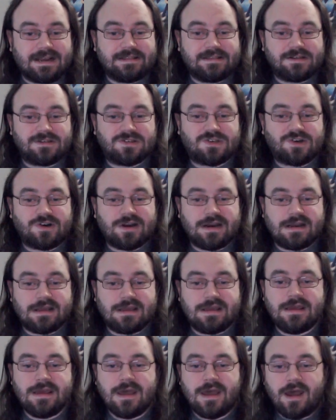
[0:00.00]
this
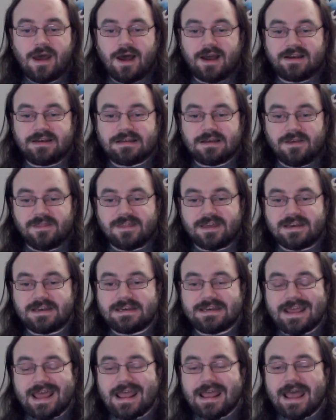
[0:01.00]
treaty until the
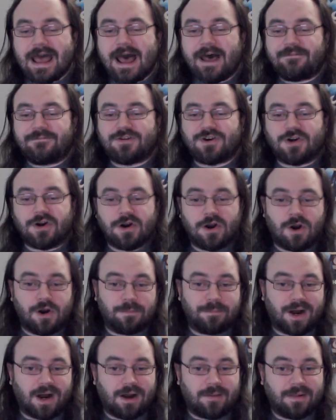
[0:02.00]
day after
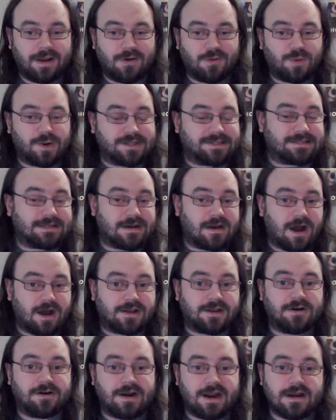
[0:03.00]
Obama was
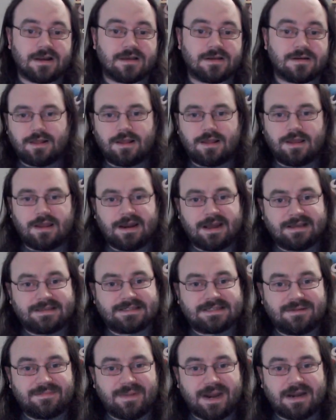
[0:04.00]
inaugurated. An
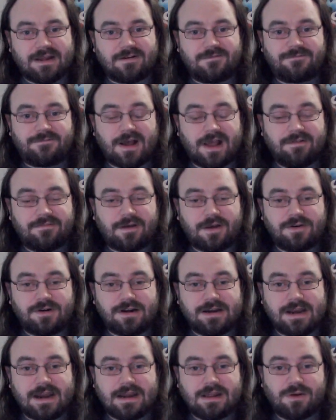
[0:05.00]
estimated
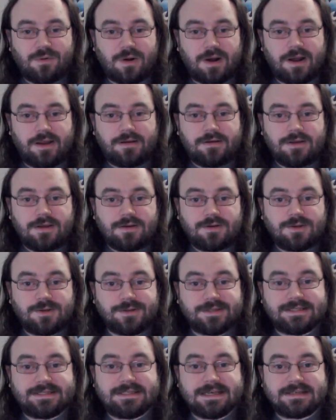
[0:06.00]
581 to
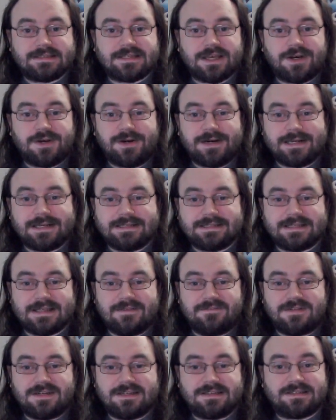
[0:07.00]

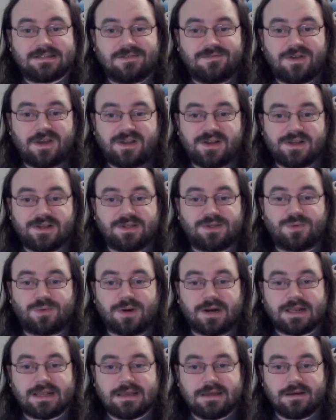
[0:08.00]
670 civilians
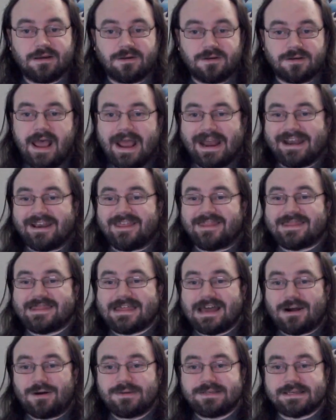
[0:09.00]
were killed, and
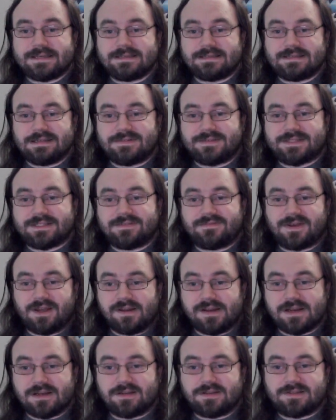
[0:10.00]
thousands of
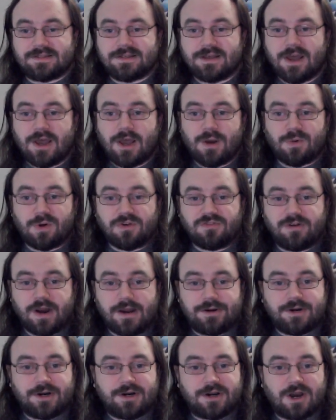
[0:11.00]
civilians were
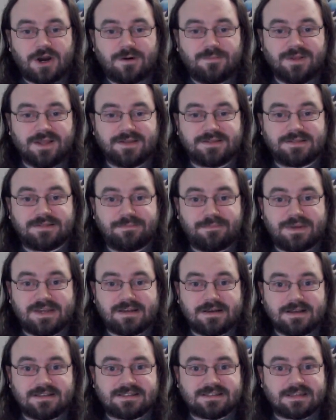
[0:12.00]
rendered homeless
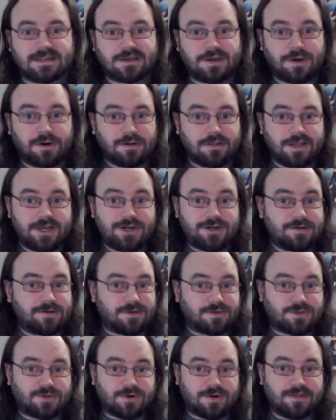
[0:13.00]
because the coalition
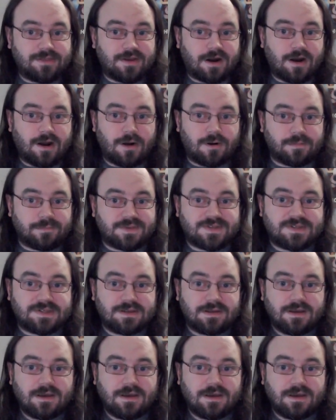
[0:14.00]
destroyed their homes.